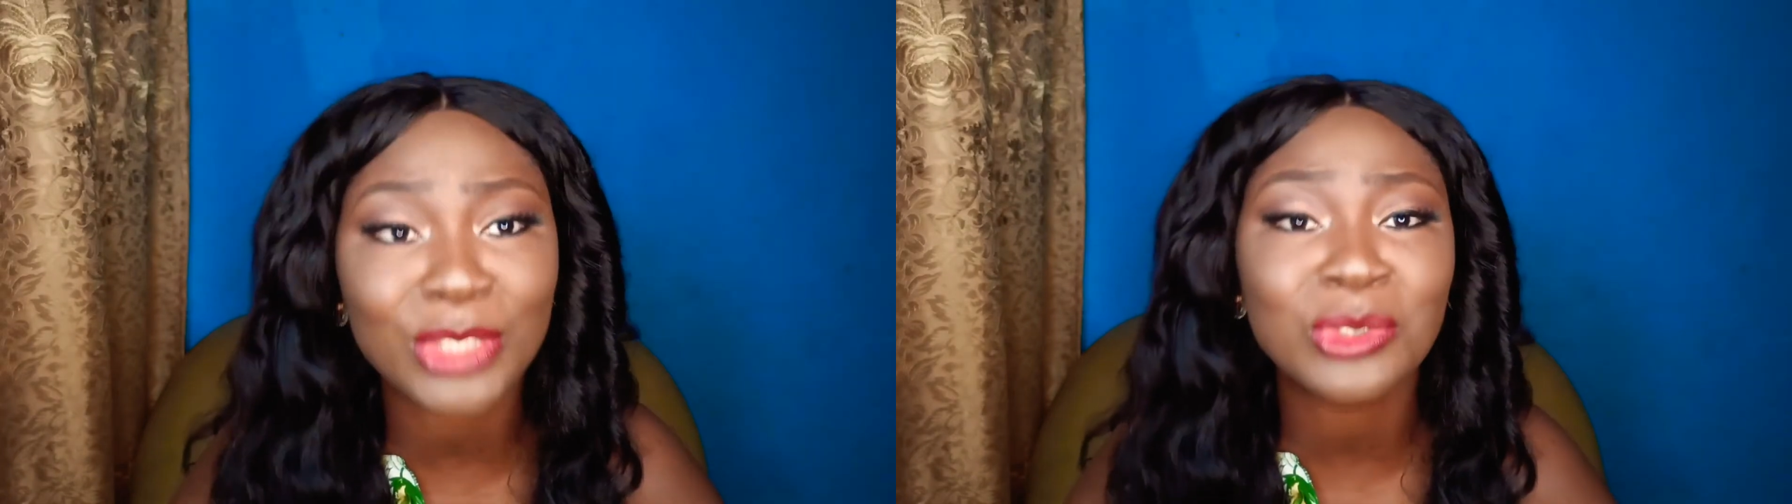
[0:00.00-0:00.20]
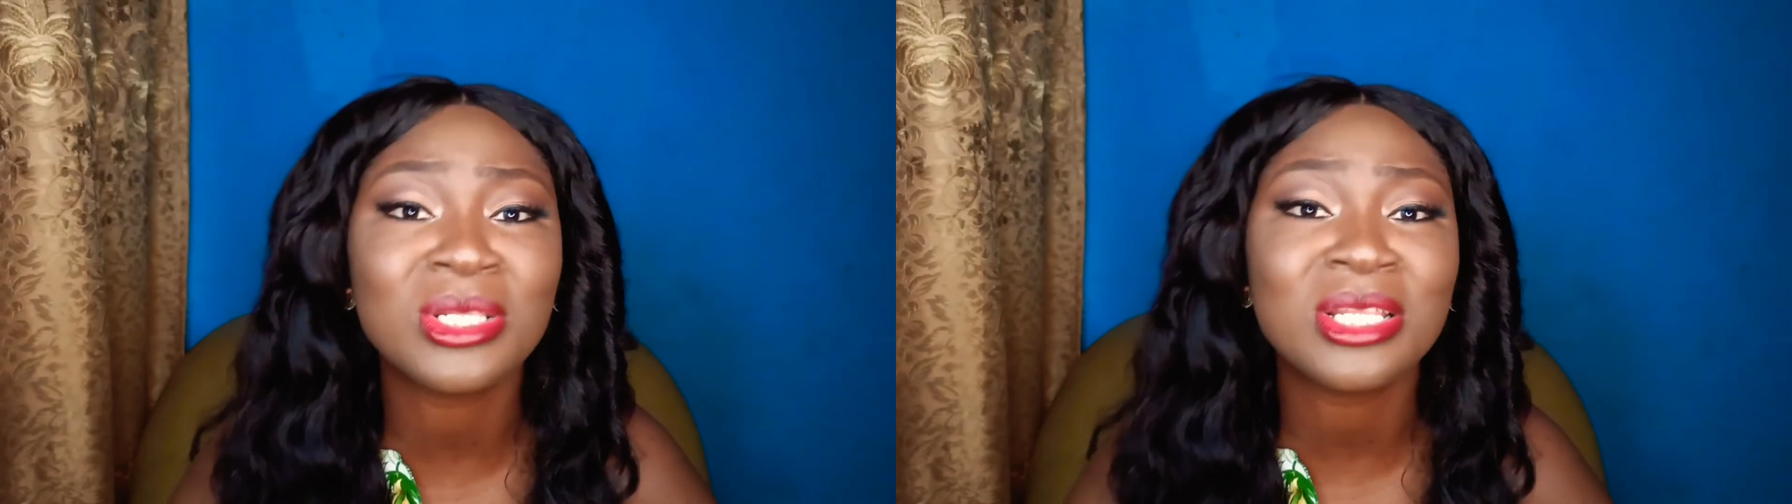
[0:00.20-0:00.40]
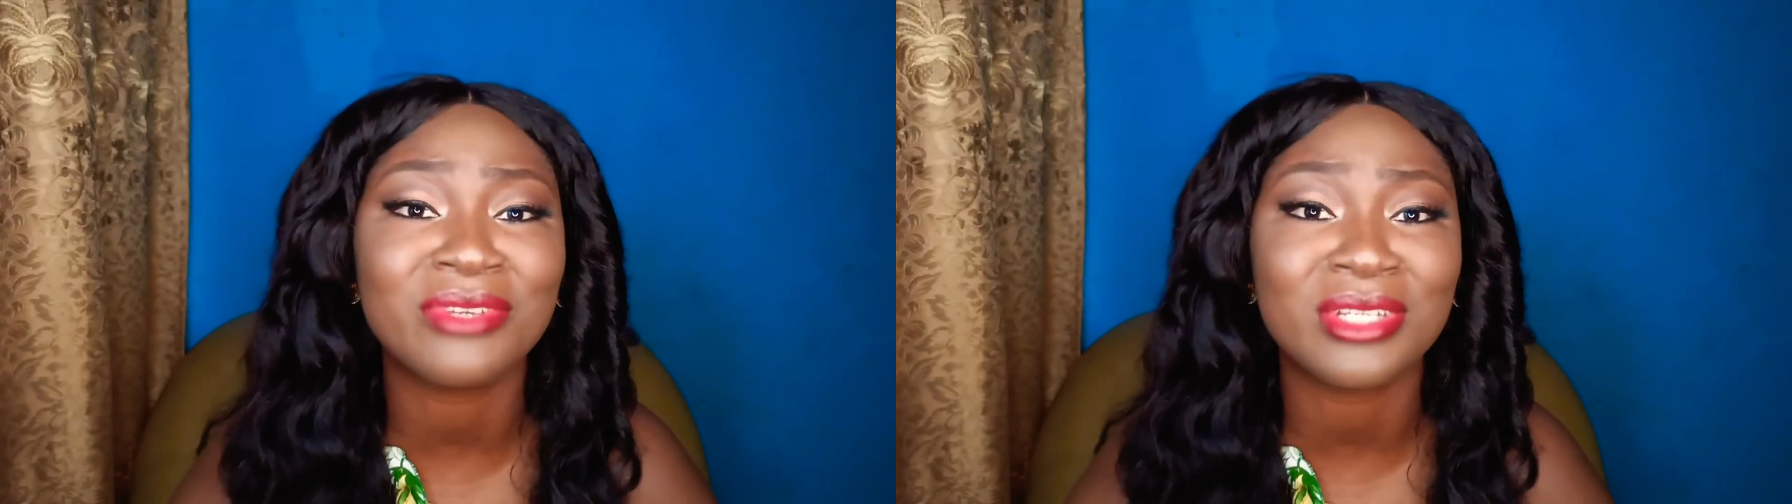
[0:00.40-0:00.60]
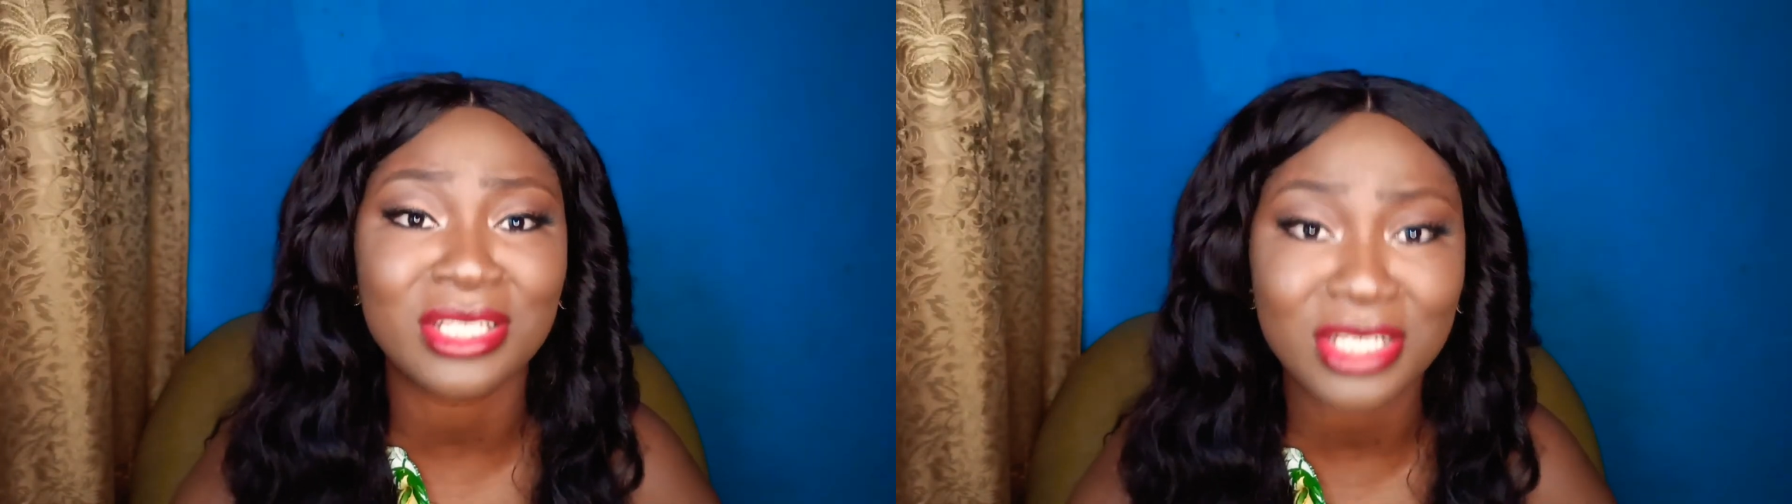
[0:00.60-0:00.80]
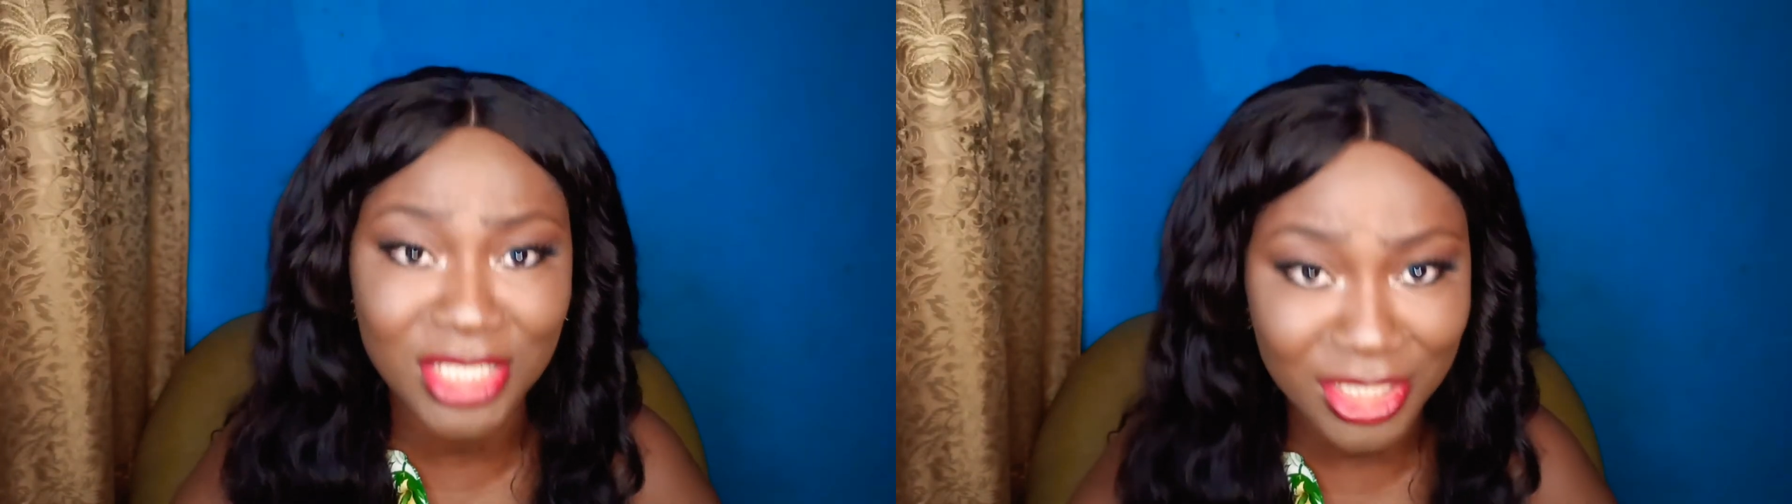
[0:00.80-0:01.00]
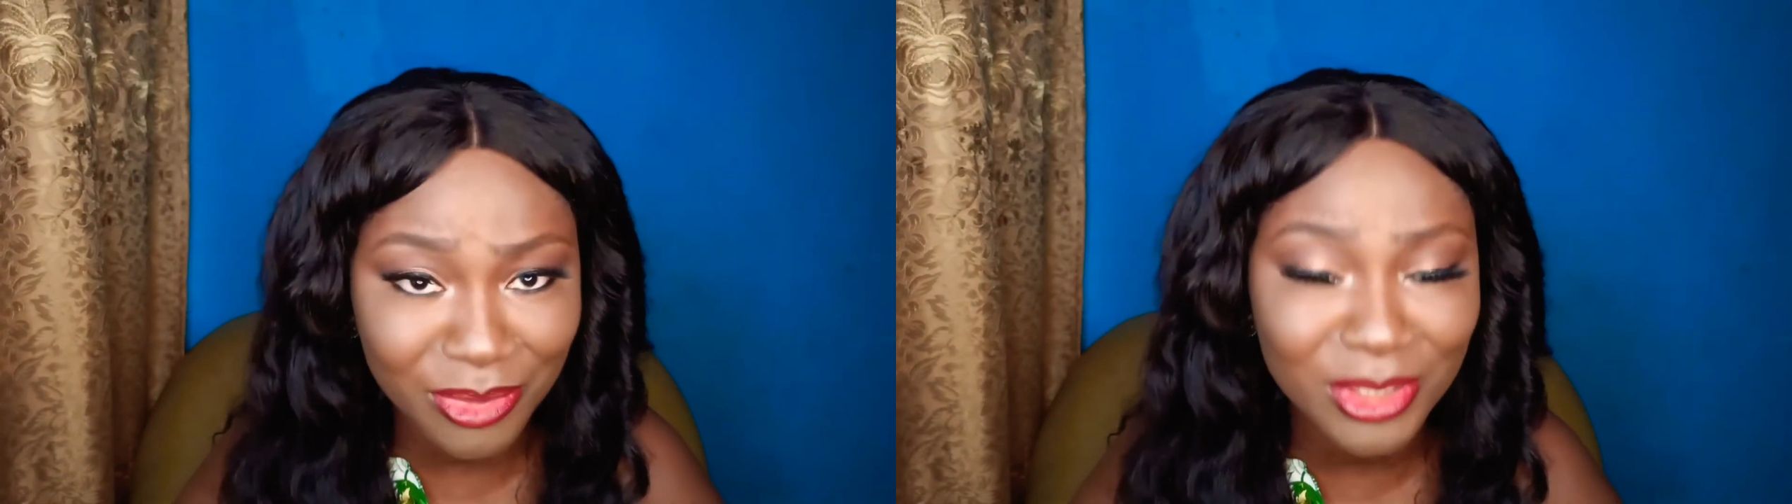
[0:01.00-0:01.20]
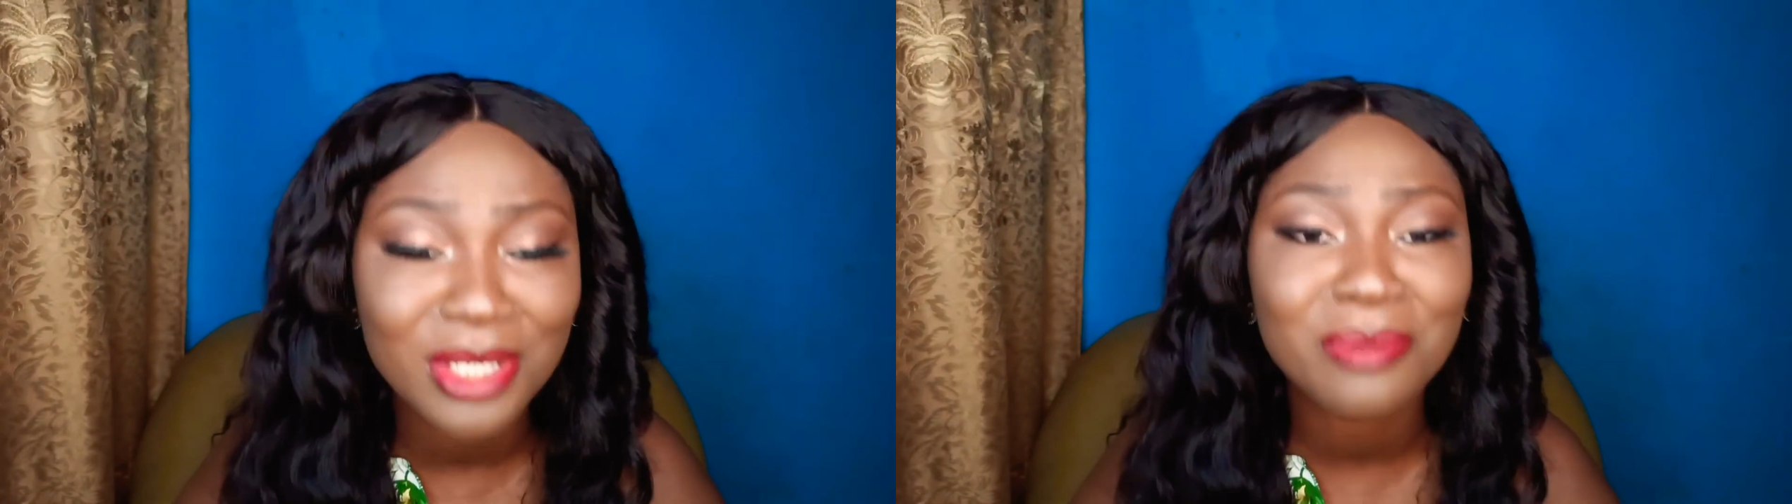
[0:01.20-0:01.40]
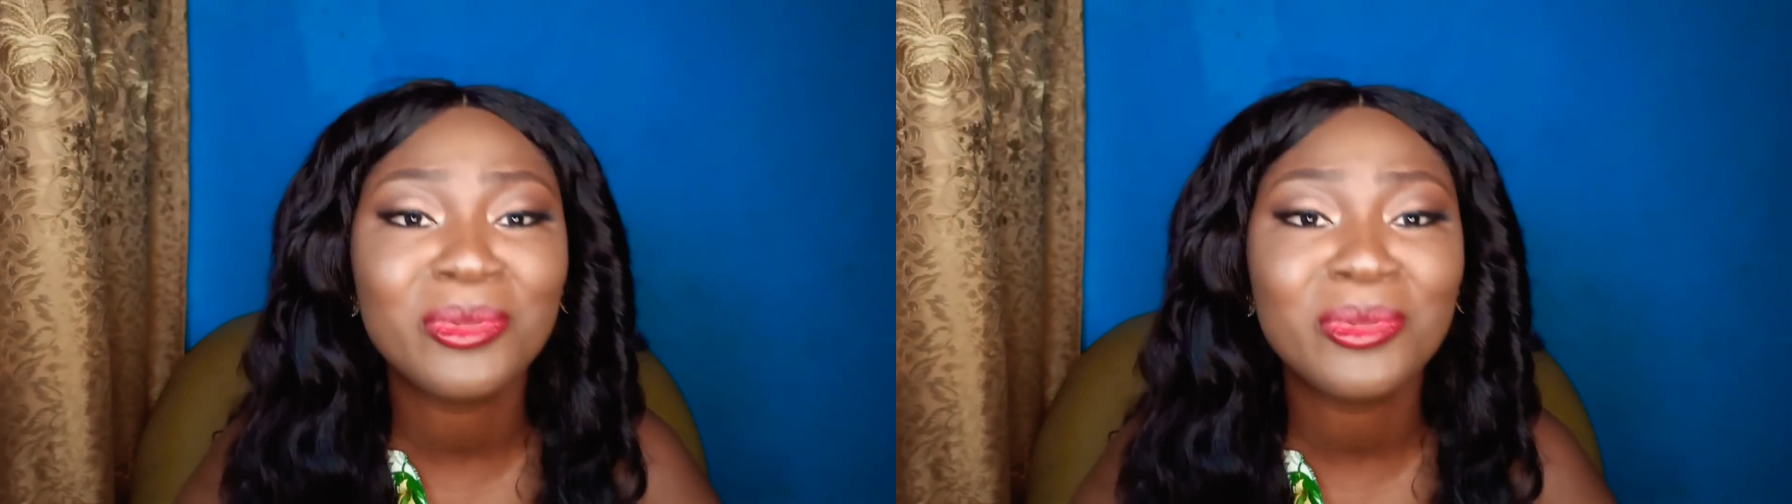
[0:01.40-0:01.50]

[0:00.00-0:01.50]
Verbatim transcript: and you live in Egypt,